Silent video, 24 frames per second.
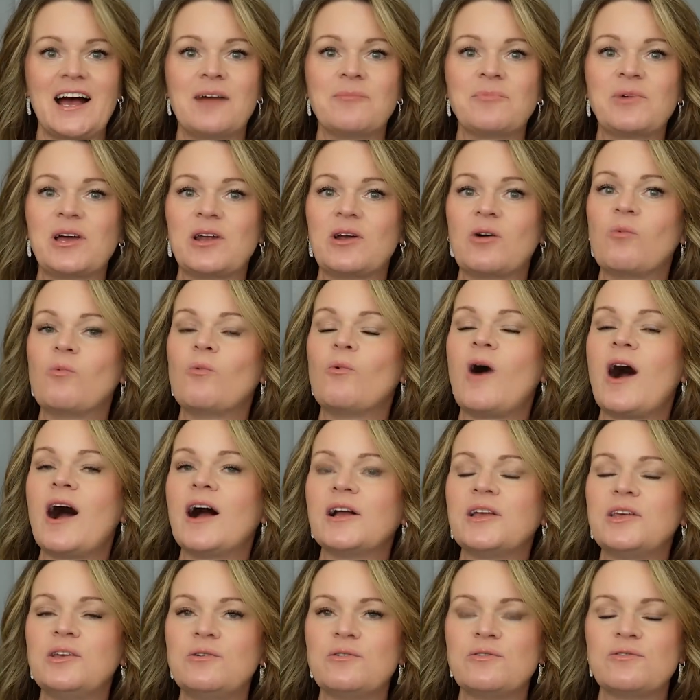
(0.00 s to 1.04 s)
I'm gonna
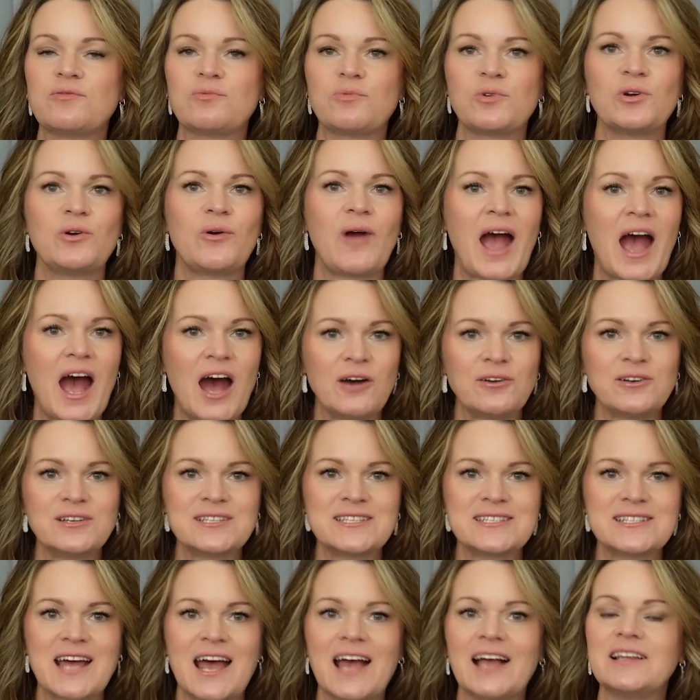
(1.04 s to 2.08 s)
walk you through how to
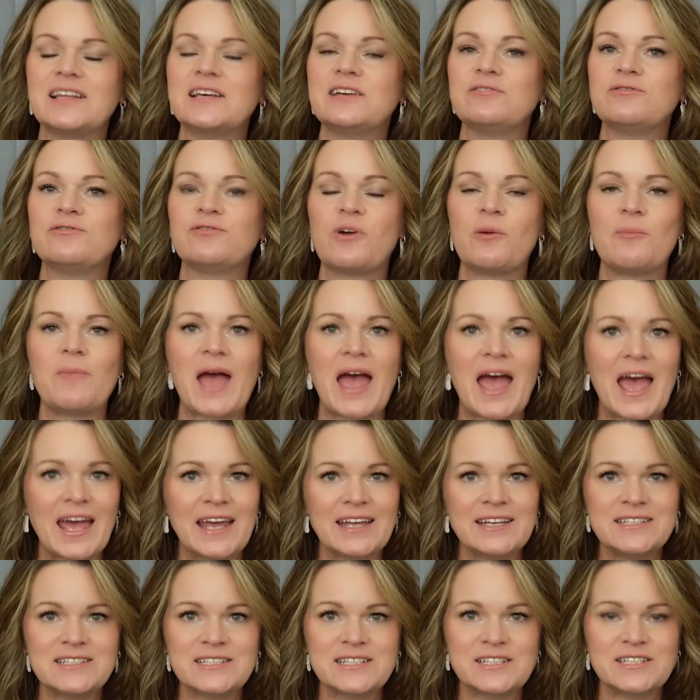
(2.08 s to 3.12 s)
style it from
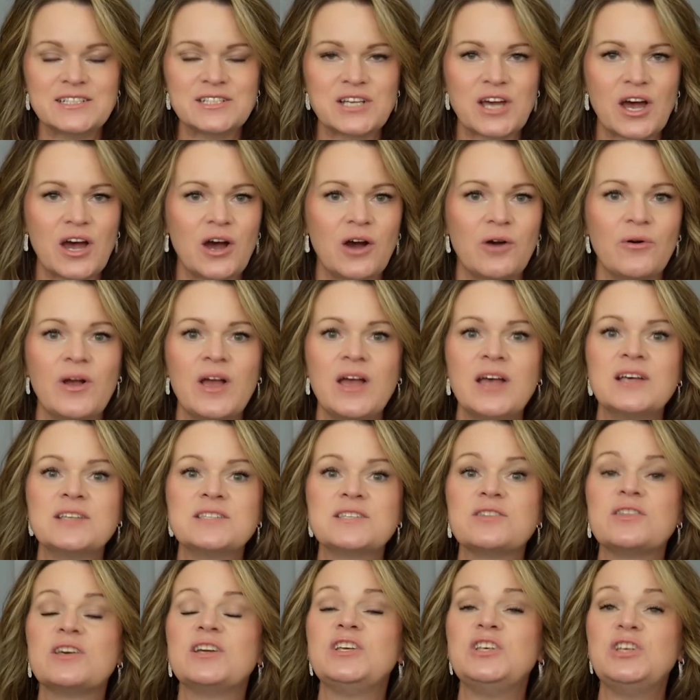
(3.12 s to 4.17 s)
head to toe
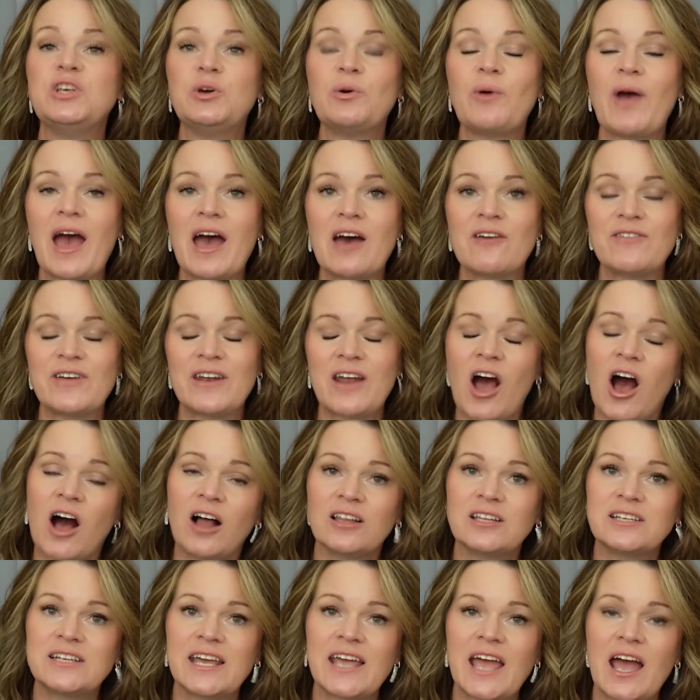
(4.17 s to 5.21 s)
so that you have a
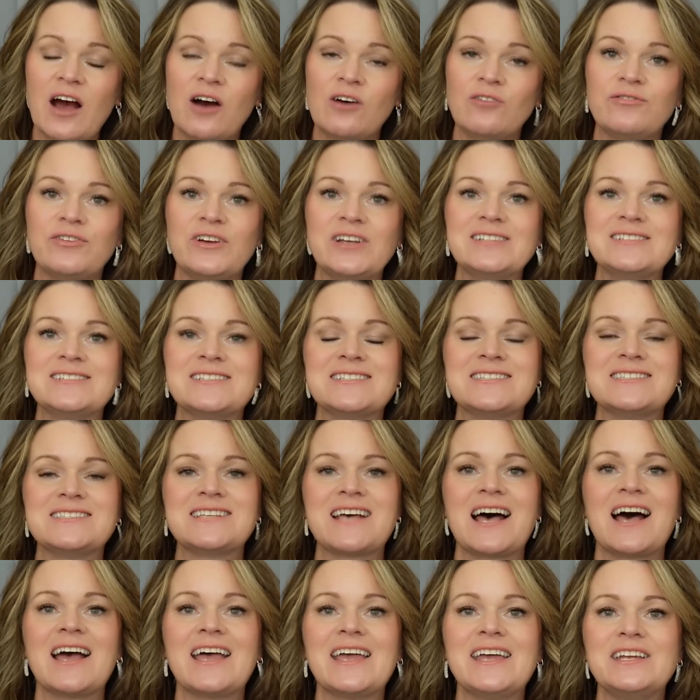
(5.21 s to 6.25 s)
holiday outfit
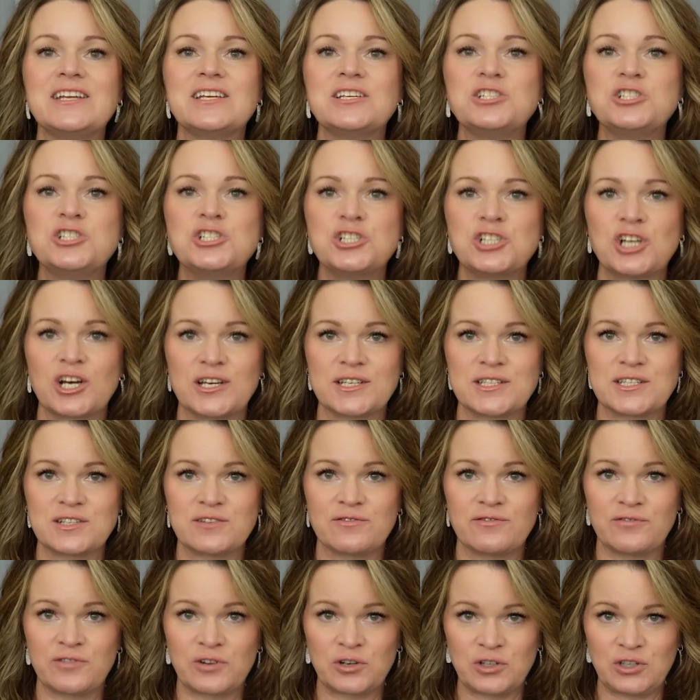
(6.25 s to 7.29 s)
designed just
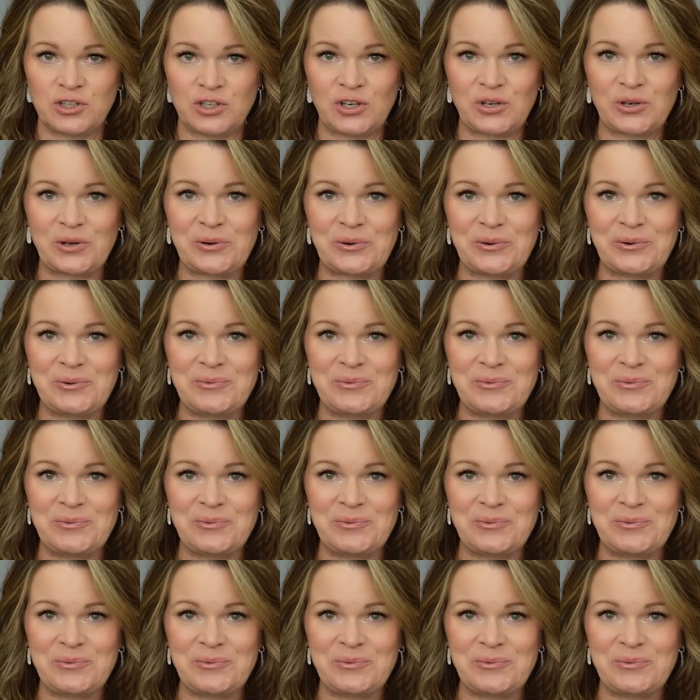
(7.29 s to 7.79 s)
for you.